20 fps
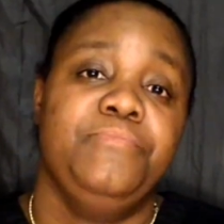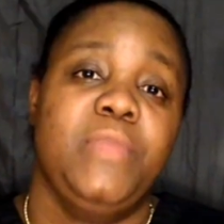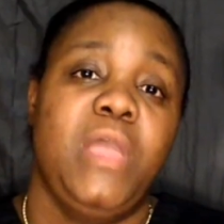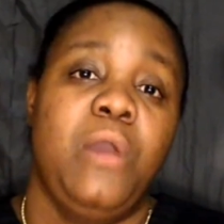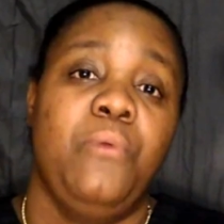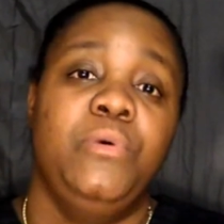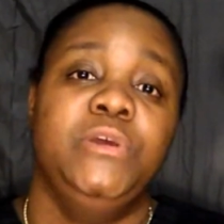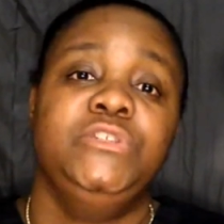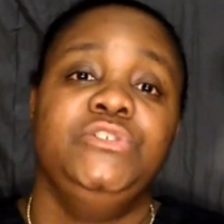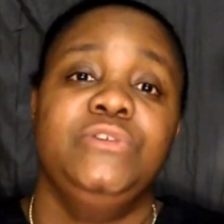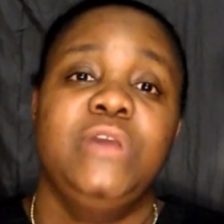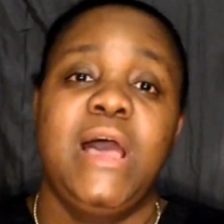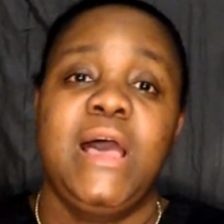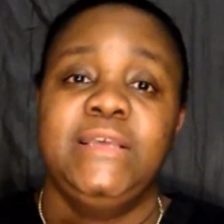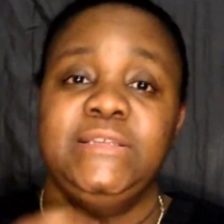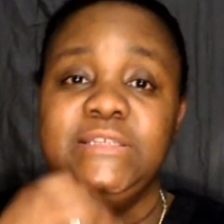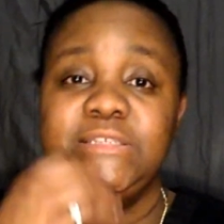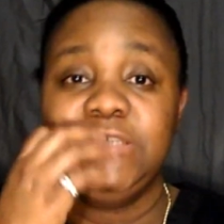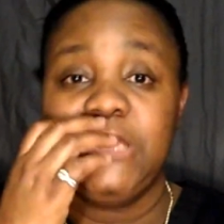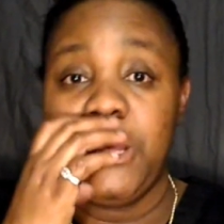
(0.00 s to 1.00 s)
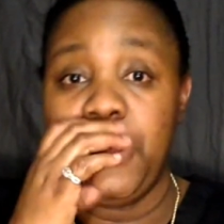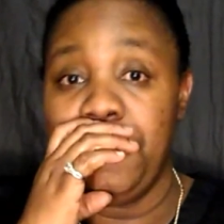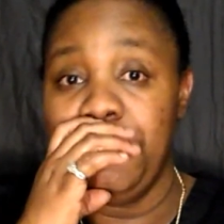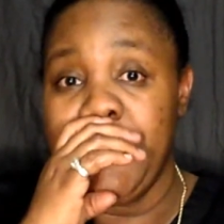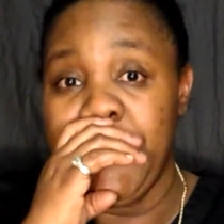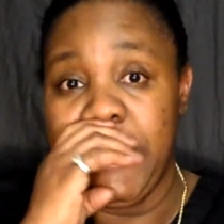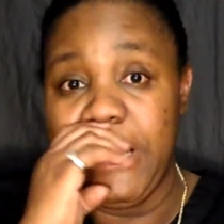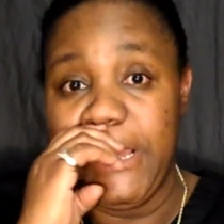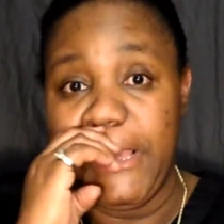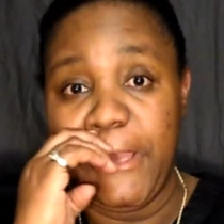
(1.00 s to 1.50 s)
I want you guys to tell
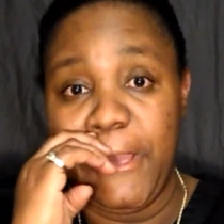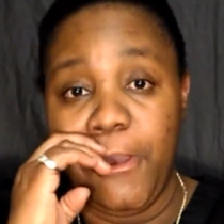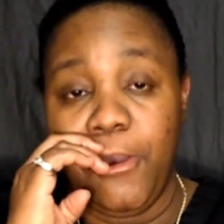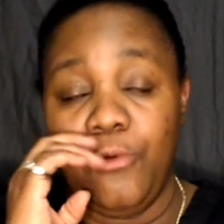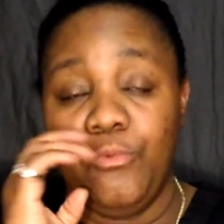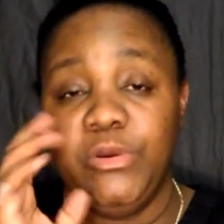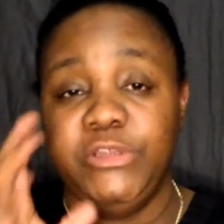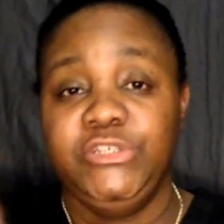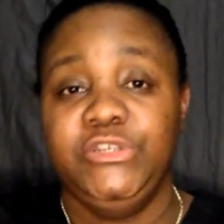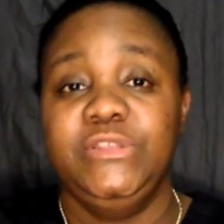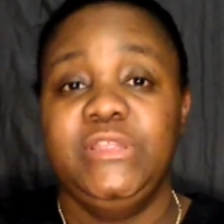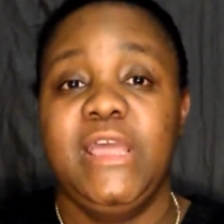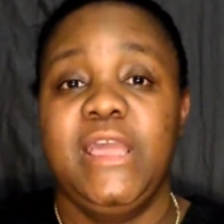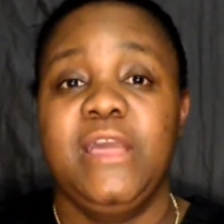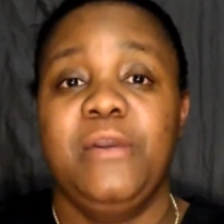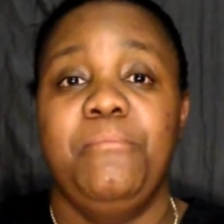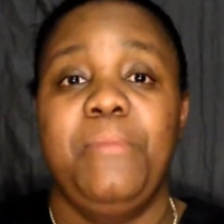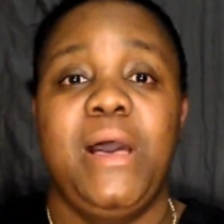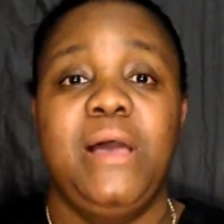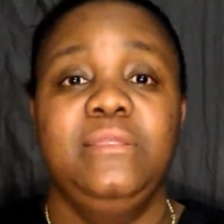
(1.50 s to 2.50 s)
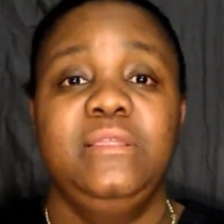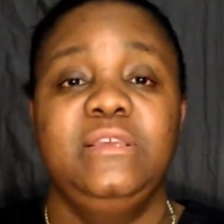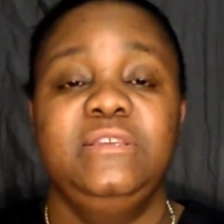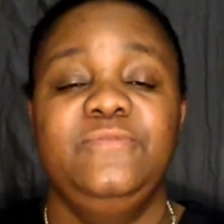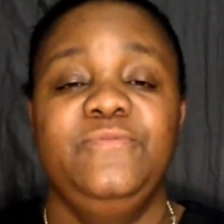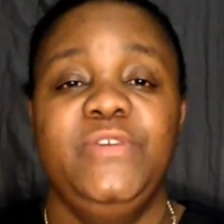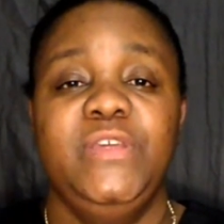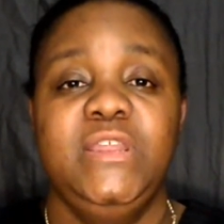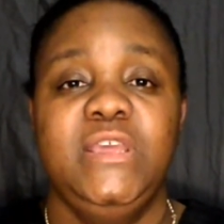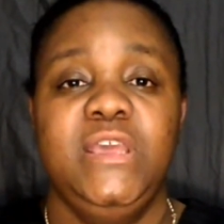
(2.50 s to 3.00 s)
me what you think about
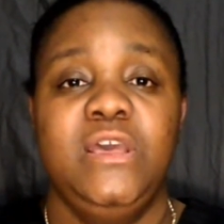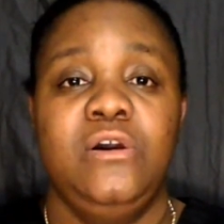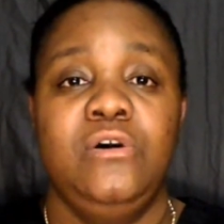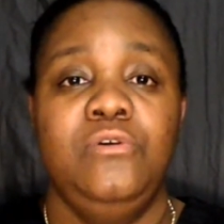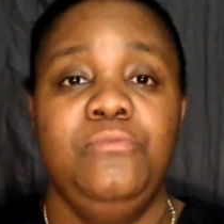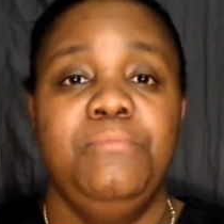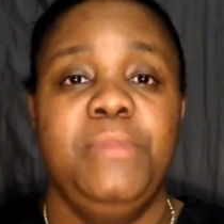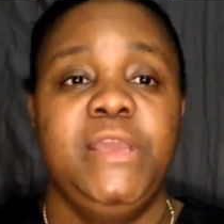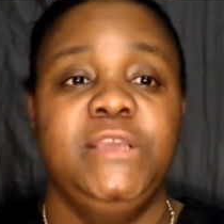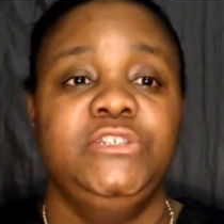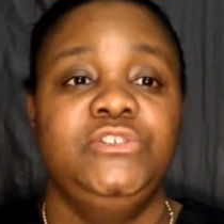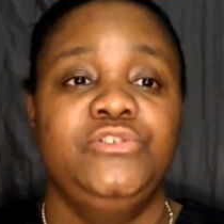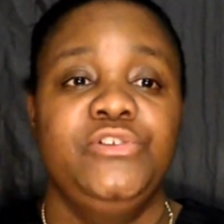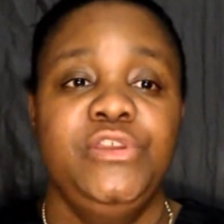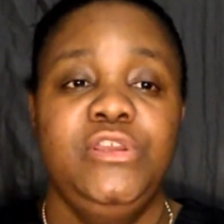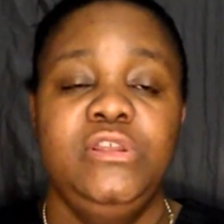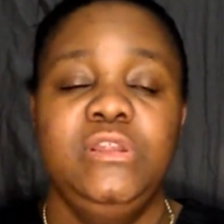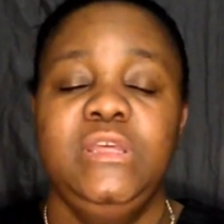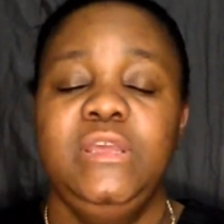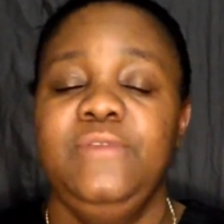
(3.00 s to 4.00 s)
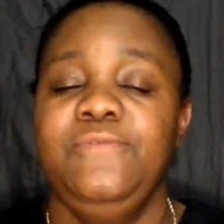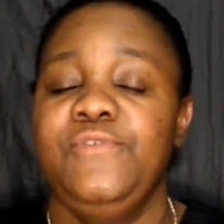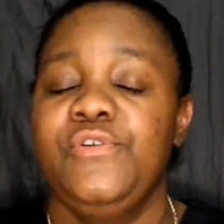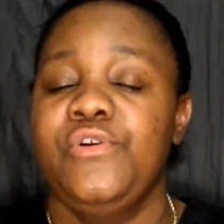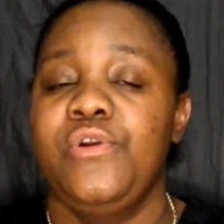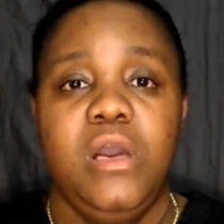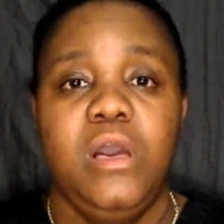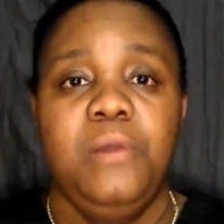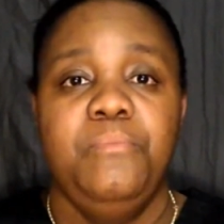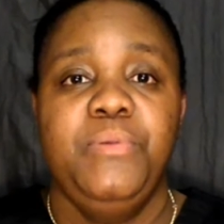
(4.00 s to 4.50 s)
this video. Make sure you leave
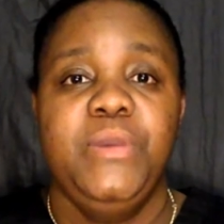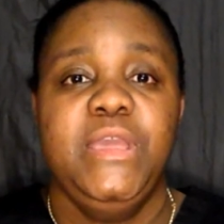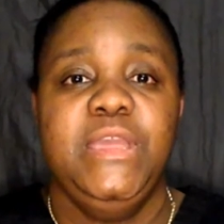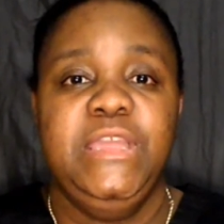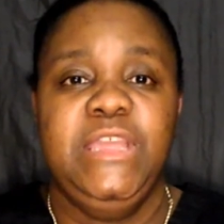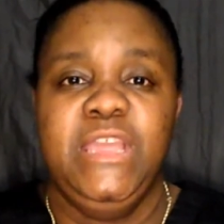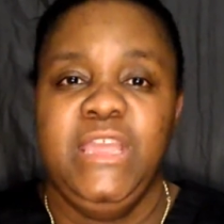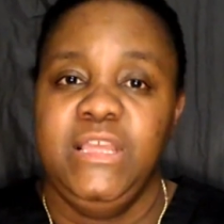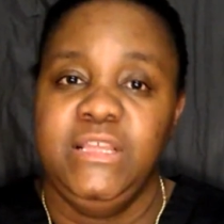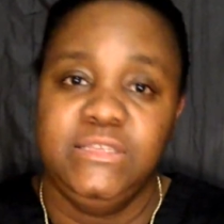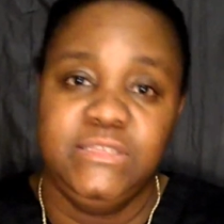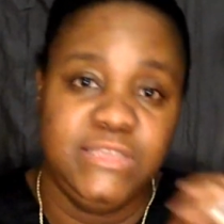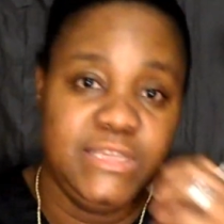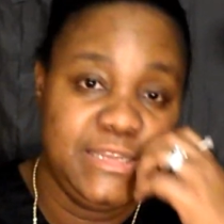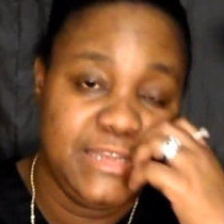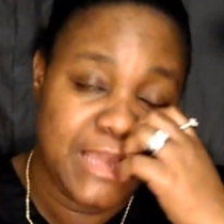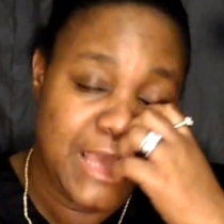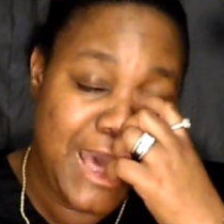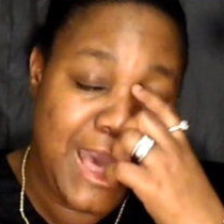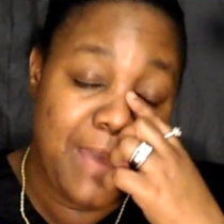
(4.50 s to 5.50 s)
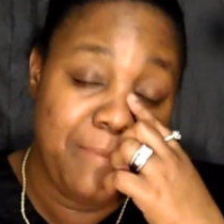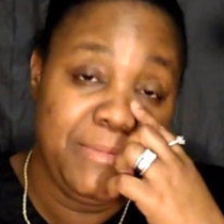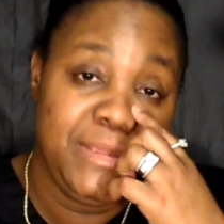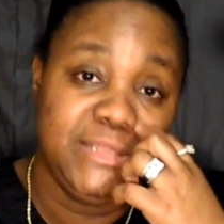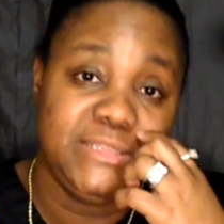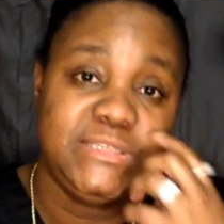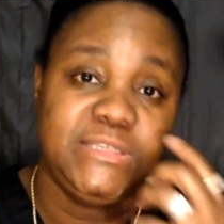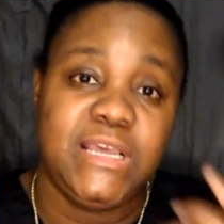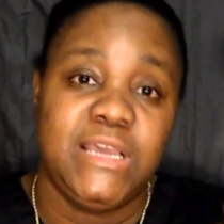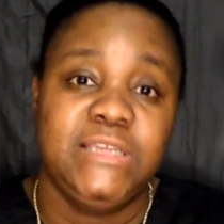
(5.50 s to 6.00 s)
your opinions in the
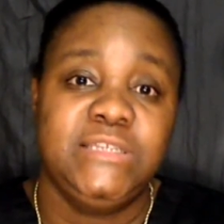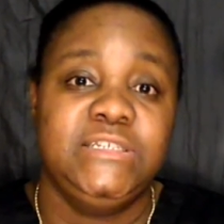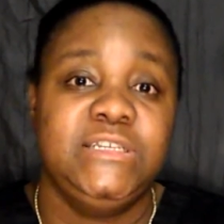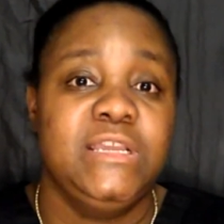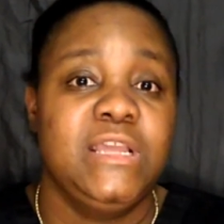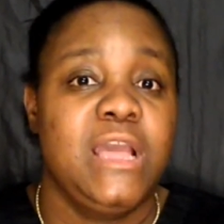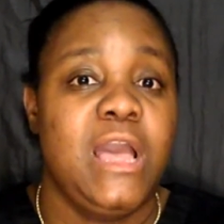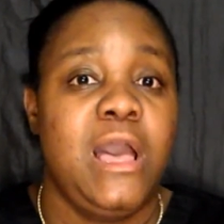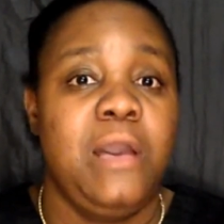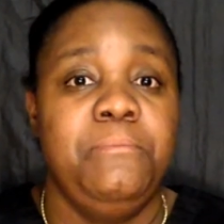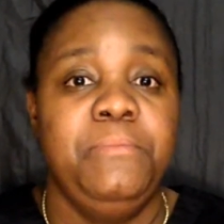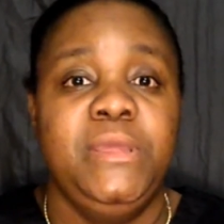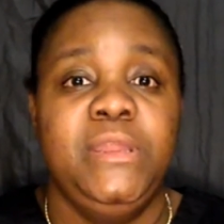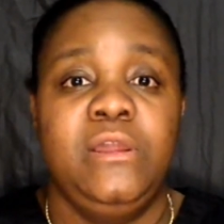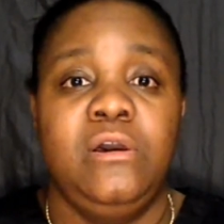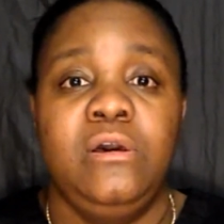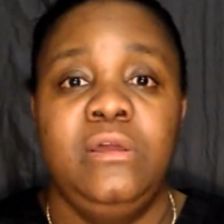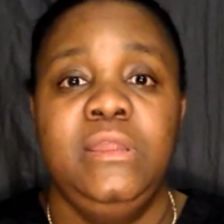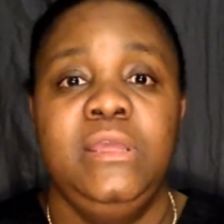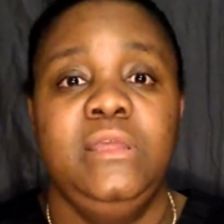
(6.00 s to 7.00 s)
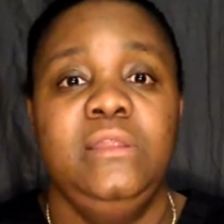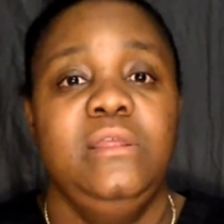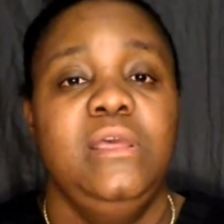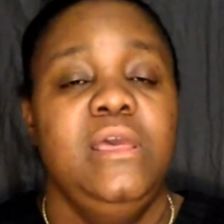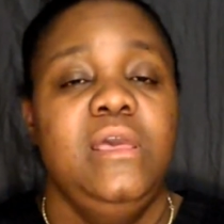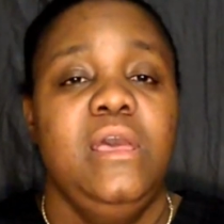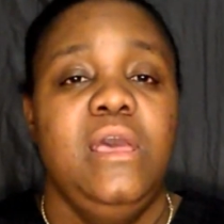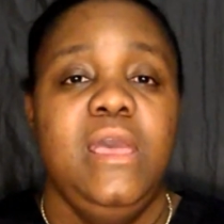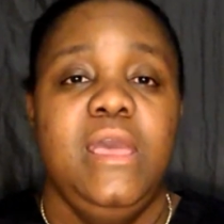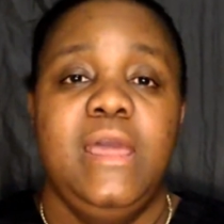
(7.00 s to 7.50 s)
comment section. Comment on it,
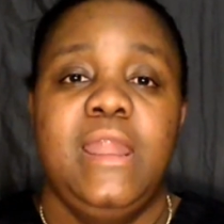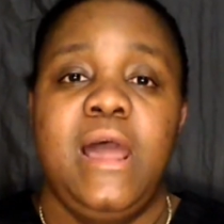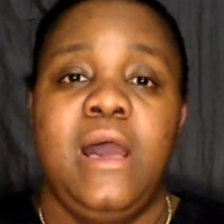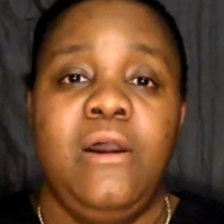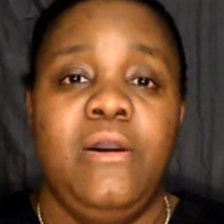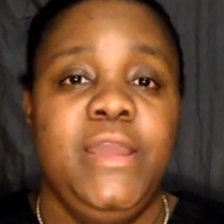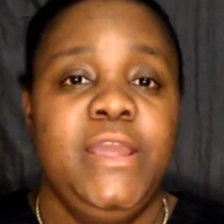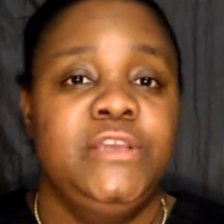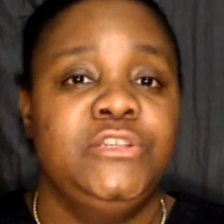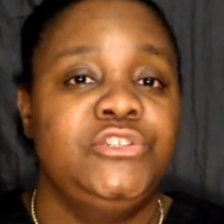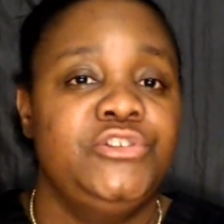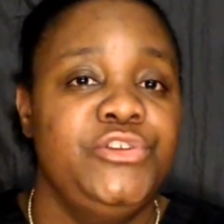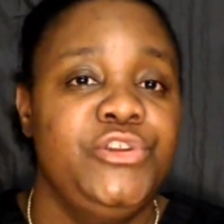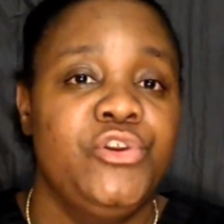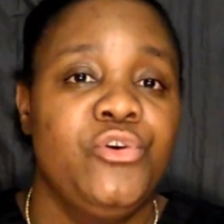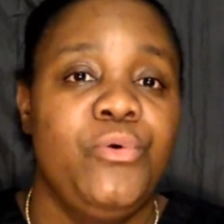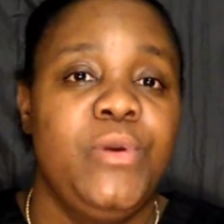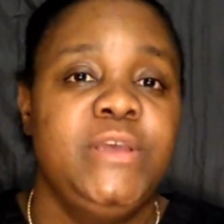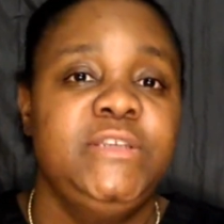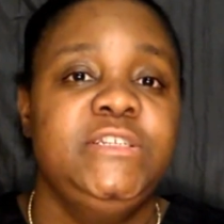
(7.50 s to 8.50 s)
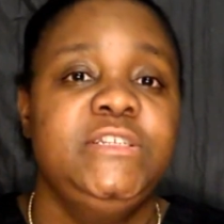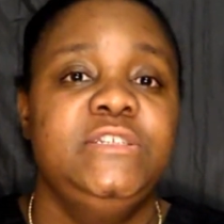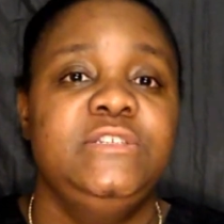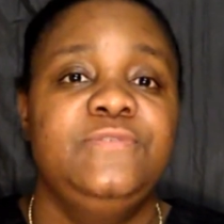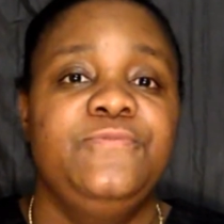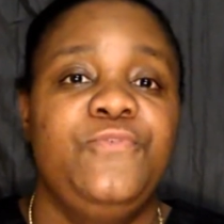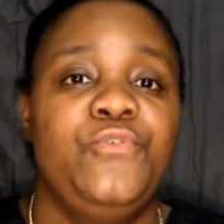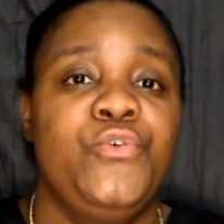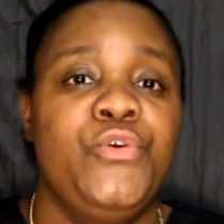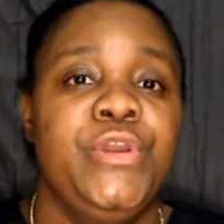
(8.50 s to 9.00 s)
and I'll answer your
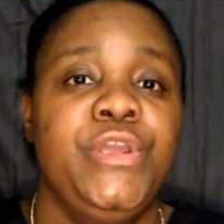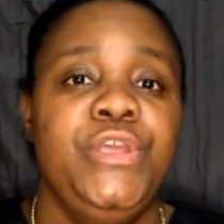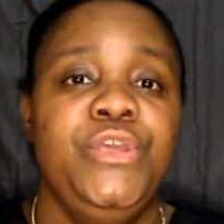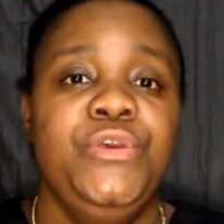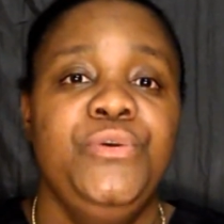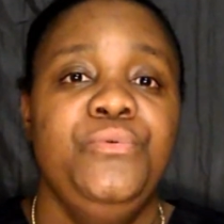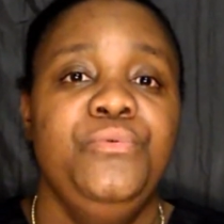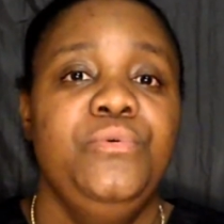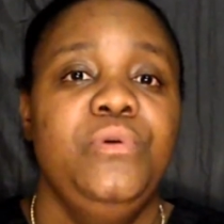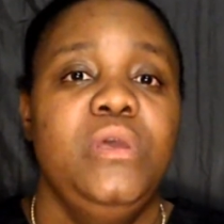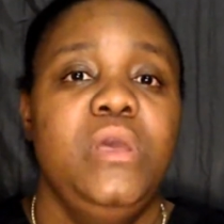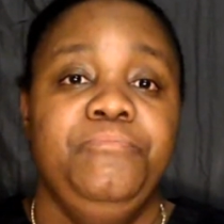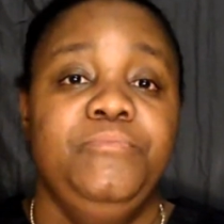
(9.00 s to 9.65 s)
questions for you.